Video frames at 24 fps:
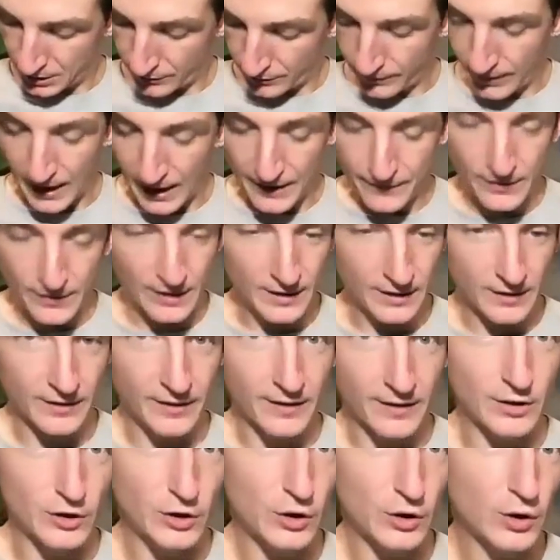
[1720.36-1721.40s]
can survive
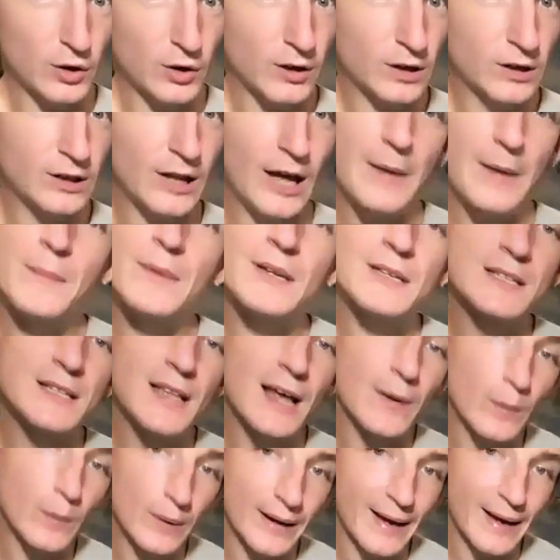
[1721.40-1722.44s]
in the New York
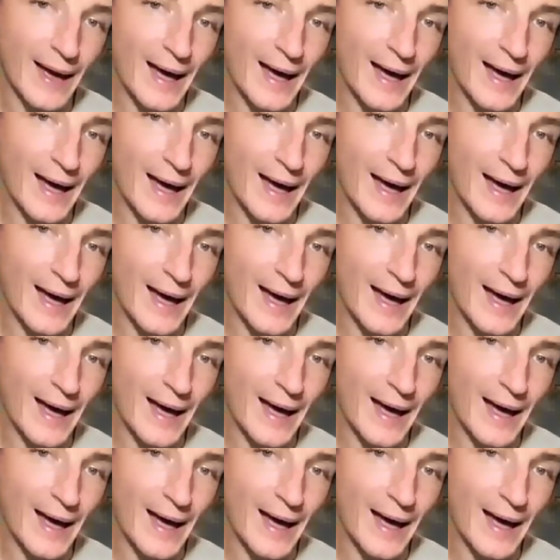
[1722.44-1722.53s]
climates that